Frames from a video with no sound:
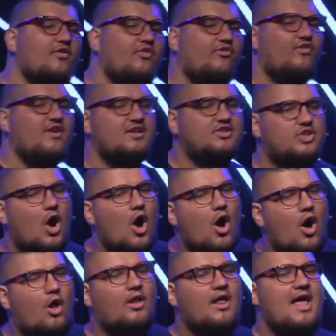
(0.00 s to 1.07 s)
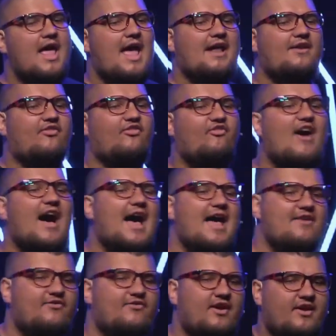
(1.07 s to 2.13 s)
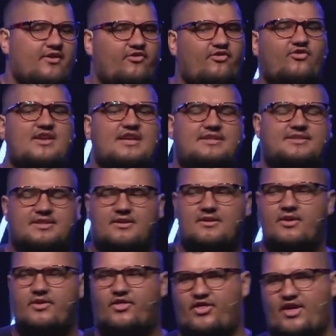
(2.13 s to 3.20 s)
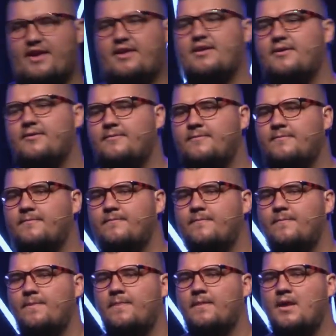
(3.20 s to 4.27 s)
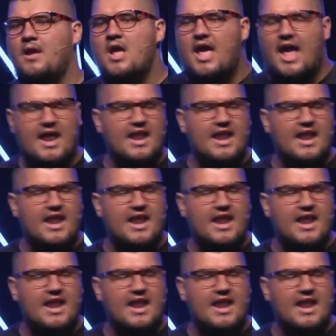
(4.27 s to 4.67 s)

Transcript: feet tall and 5 feet thick. In